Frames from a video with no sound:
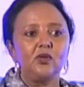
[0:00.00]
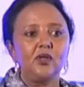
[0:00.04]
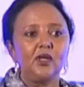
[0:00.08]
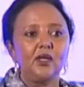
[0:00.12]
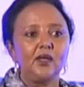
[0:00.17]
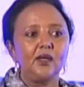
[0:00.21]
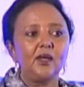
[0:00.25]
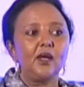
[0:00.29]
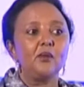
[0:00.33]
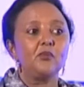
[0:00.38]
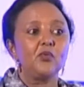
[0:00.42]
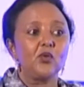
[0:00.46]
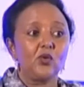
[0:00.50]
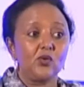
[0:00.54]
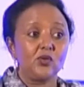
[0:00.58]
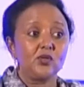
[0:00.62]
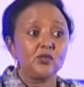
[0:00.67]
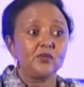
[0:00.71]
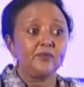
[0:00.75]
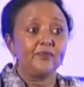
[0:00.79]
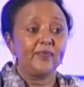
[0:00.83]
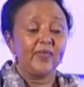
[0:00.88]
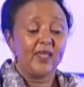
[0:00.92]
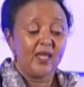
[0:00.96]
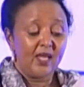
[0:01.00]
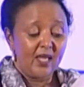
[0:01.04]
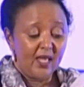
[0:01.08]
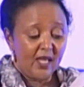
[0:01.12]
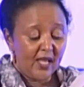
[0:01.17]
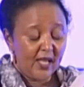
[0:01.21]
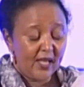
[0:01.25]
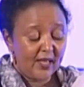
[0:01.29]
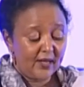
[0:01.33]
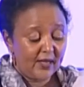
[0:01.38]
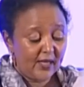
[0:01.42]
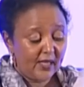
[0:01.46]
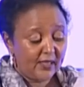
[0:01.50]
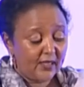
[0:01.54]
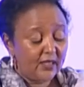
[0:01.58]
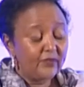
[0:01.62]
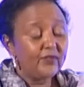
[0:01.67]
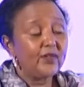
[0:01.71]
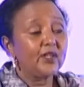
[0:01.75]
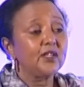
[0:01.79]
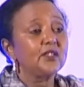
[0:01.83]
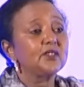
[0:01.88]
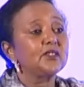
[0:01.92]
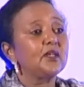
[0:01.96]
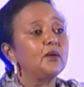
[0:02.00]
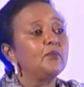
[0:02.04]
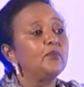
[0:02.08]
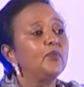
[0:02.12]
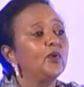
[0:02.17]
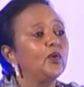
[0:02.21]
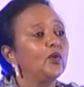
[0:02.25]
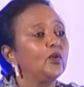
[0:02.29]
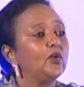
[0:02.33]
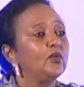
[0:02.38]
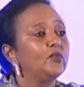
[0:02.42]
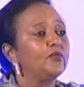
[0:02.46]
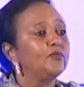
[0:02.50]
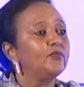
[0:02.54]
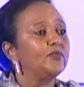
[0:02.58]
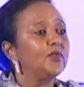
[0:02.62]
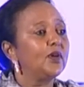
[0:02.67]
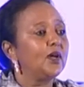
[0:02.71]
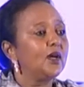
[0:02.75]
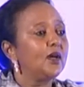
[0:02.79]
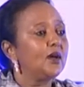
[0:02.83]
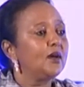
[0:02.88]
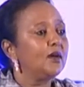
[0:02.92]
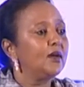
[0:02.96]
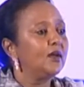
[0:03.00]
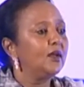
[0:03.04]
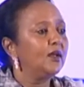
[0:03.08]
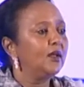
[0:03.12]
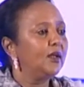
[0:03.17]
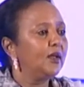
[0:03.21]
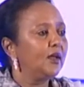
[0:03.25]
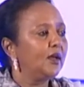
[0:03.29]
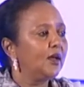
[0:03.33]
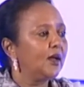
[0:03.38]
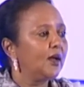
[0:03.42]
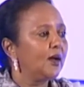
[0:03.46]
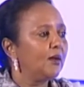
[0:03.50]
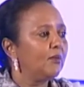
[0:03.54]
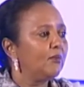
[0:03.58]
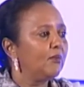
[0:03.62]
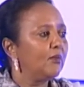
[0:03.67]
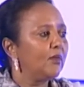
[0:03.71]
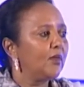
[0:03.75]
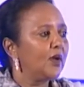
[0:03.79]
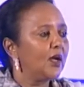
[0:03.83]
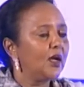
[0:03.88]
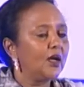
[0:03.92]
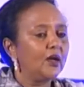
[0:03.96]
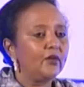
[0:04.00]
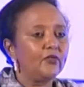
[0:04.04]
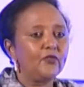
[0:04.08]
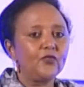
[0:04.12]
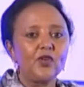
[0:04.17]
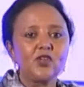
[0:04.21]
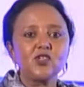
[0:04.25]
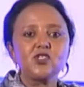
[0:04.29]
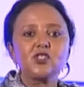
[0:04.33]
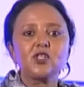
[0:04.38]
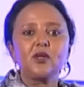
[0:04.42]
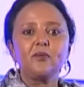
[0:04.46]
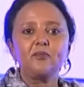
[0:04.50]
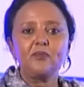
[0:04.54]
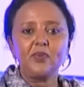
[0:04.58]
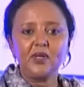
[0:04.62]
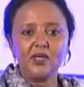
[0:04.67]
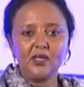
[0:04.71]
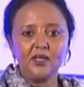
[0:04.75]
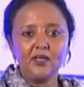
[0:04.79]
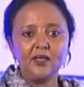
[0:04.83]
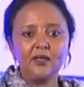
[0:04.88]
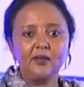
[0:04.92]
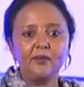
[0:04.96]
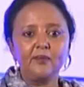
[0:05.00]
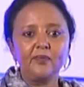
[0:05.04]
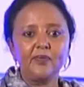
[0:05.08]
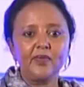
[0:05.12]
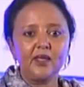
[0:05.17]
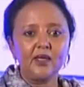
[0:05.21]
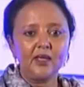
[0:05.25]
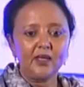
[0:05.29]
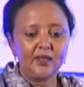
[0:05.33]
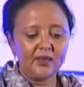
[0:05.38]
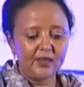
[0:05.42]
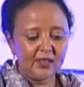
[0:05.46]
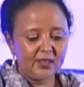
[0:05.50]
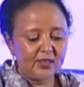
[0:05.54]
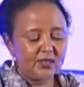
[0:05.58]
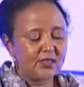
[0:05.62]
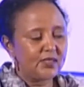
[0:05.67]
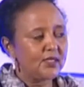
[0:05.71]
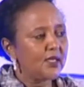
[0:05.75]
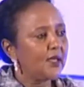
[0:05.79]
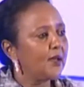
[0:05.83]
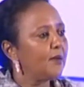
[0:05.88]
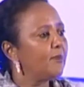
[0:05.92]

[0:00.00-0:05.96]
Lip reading: abroad. And I give an example of a French company that